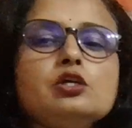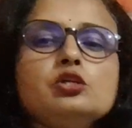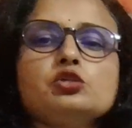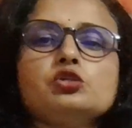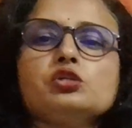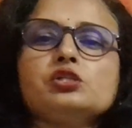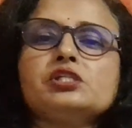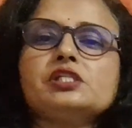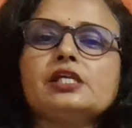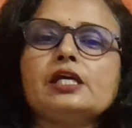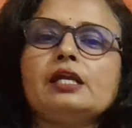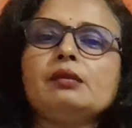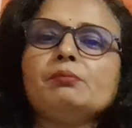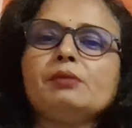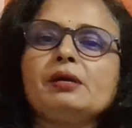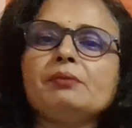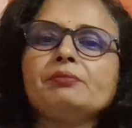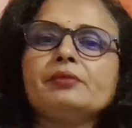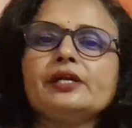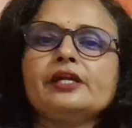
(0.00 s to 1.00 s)
So cell
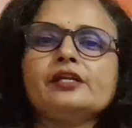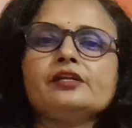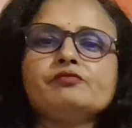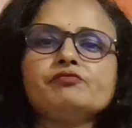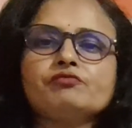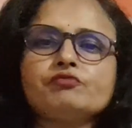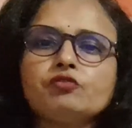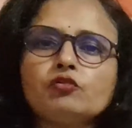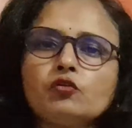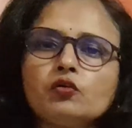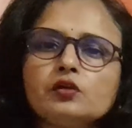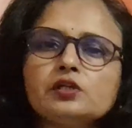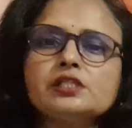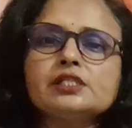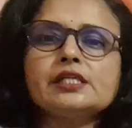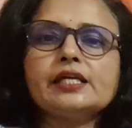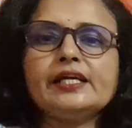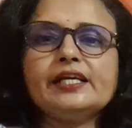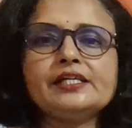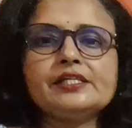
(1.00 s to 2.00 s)
membrane
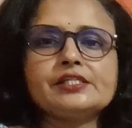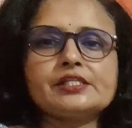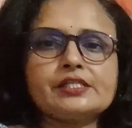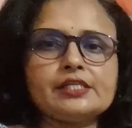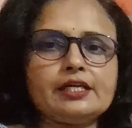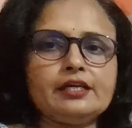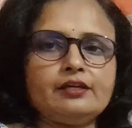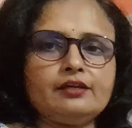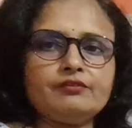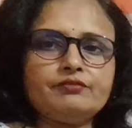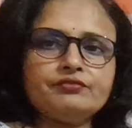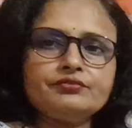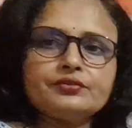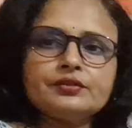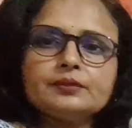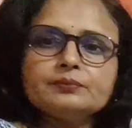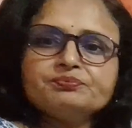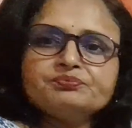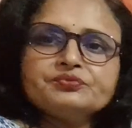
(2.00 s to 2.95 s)
folds itself